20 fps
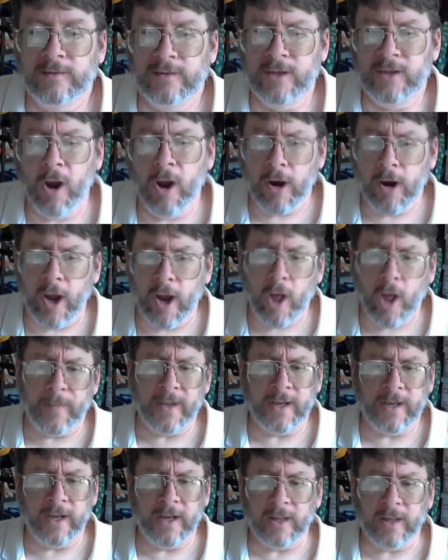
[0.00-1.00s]
"You're
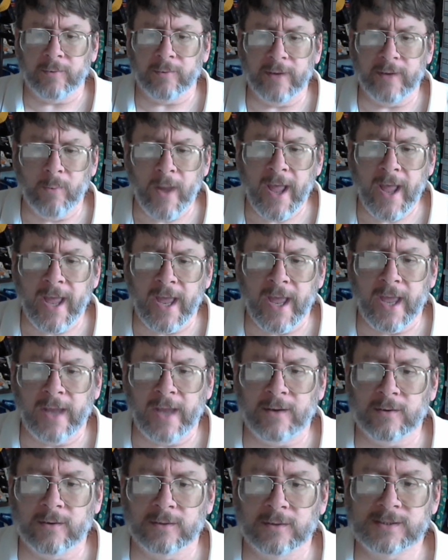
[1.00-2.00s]
helping Hillary
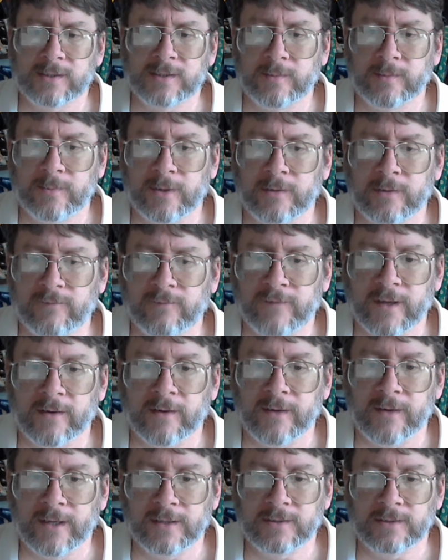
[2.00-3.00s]
win," or some other
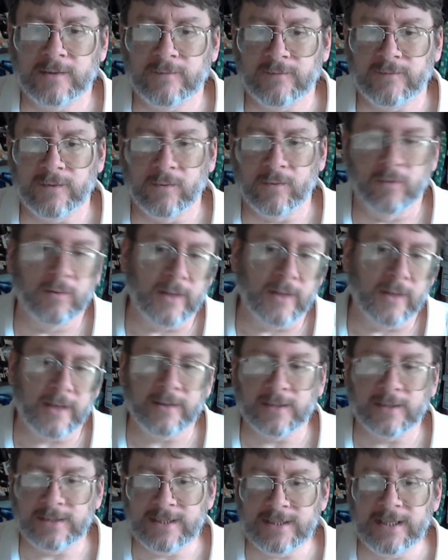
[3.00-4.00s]
variant of, "You're
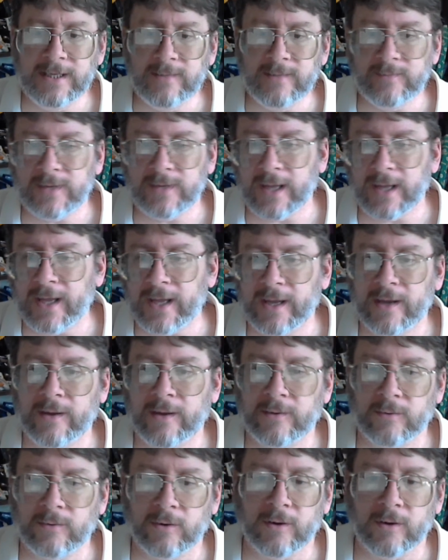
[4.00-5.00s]
letting the team
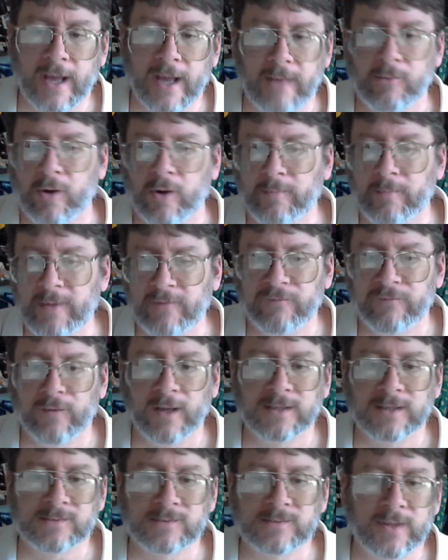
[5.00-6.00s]
down," or "I won't be
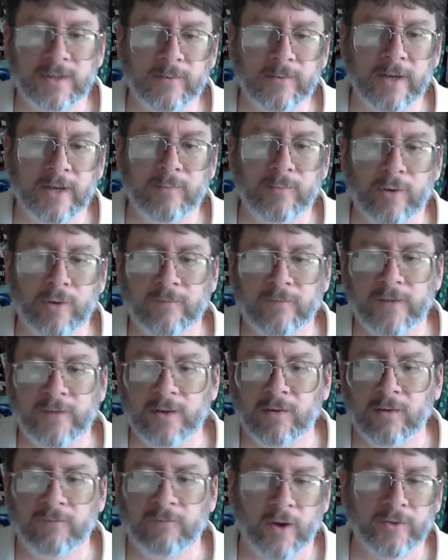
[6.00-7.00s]
friends with you anymore if you
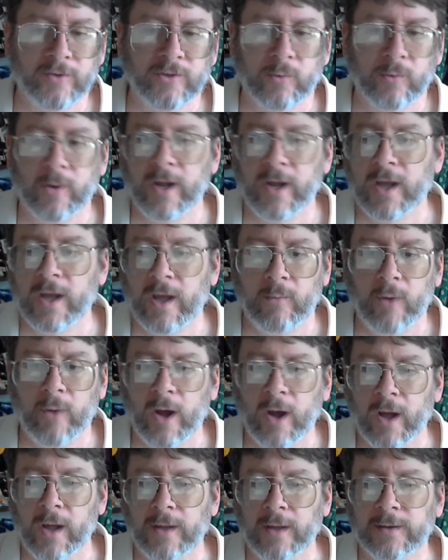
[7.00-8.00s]
don't vote the way I
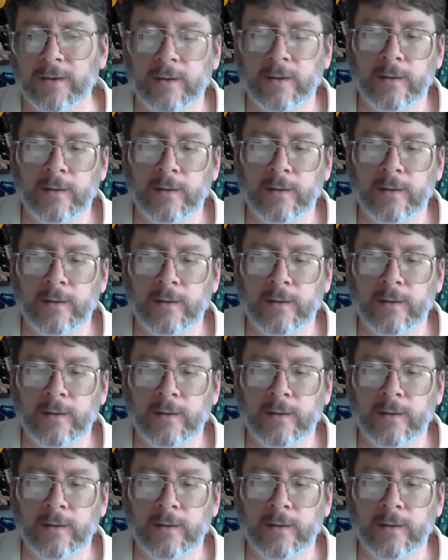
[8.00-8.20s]
want."